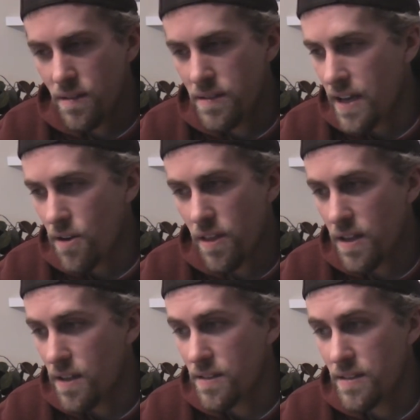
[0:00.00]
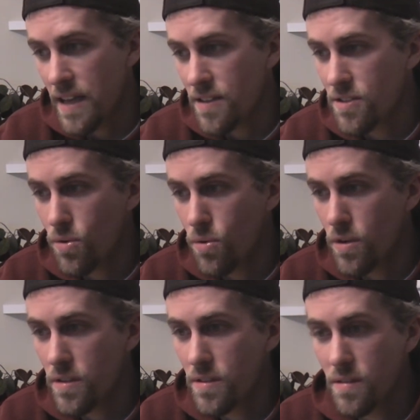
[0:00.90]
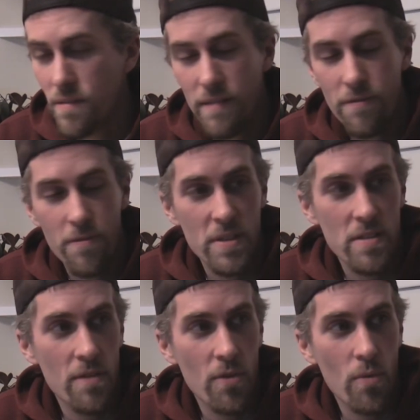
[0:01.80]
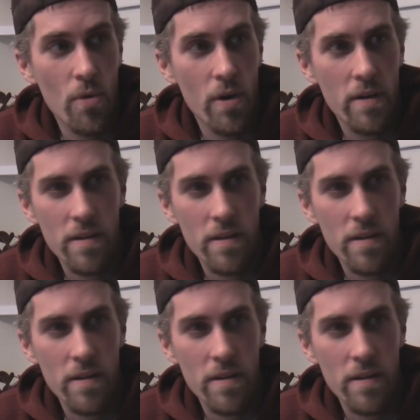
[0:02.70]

deader than the deadest horse from the Civil War.